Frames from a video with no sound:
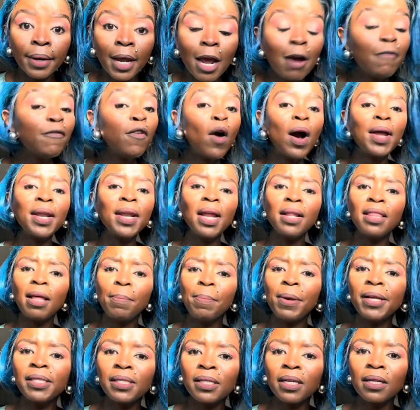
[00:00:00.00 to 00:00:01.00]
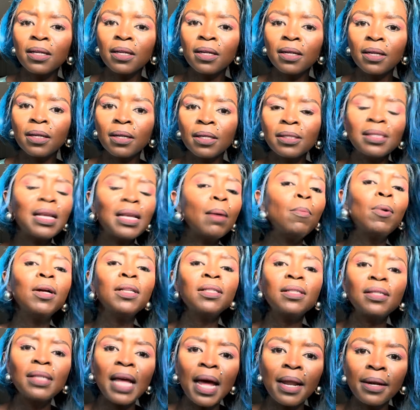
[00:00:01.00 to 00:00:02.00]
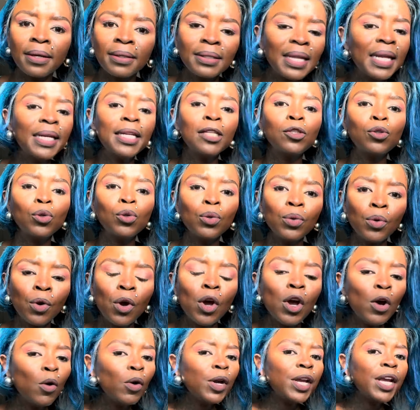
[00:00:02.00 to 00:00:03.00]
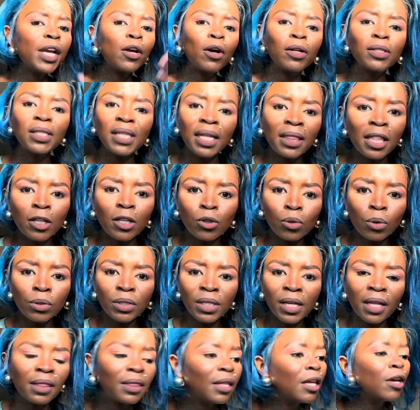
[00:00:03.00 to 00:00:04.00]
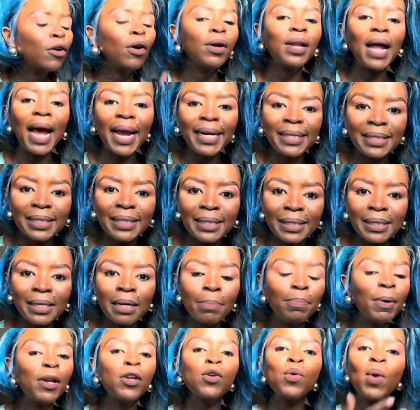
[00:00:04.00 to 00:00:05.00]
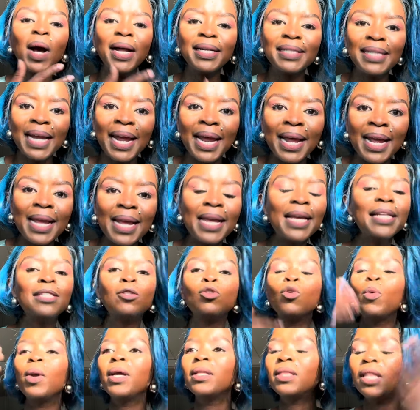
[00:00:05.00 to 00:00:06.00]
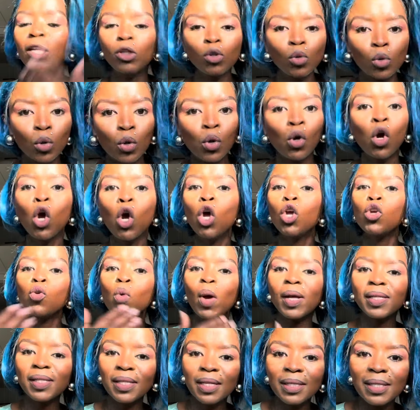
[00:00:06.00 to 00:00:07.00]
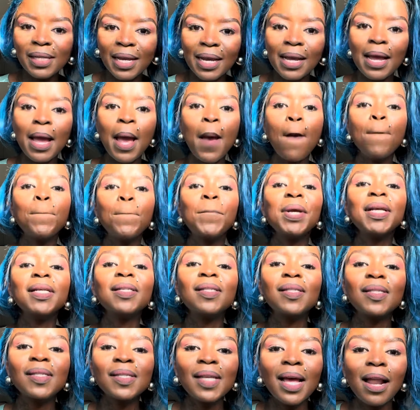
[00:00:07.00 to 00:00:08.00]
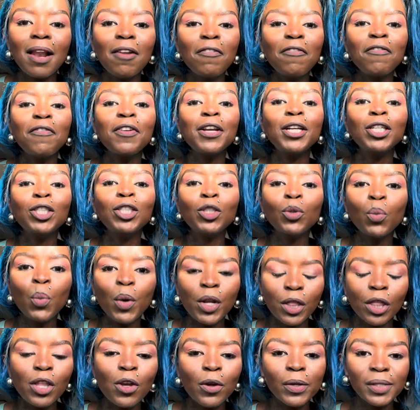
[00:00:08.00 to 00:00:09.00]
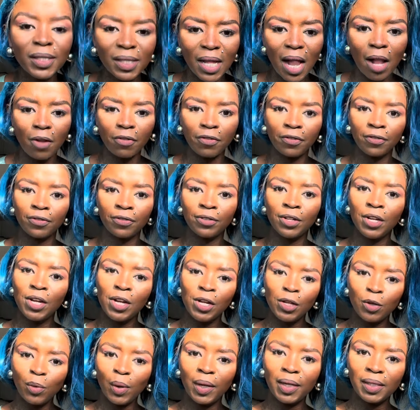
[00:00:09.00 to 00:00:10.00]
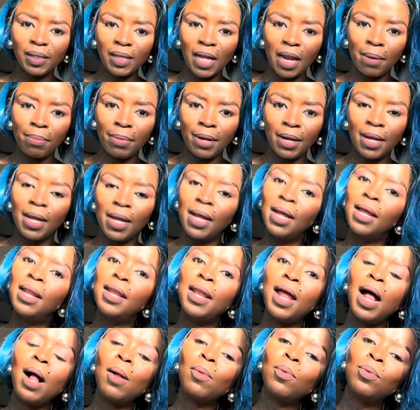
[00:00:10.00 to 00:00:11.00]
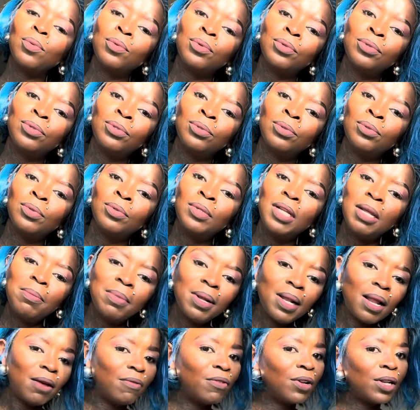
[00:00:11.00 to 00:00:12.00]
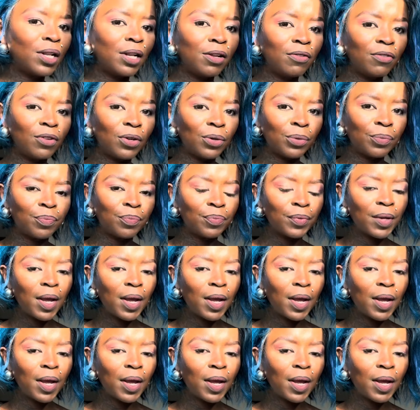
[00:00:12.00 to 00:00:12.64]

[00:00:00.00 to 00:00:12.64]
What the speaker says: For another person. Someone's son, 32, he got 32 teeth, he got ID, but you are there. He's doing things to you. You are sitting. Be selfish with yourself. You understand me? Now, let me love and leave you.